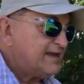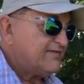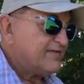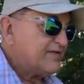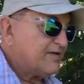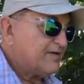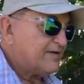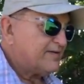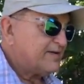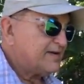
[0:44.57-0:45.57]
even
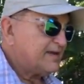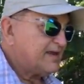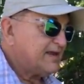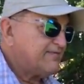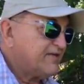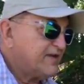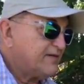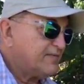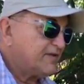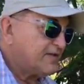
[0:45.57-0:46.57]
though I can't even
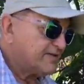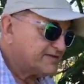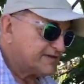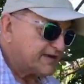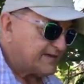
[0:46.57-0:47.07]
come close.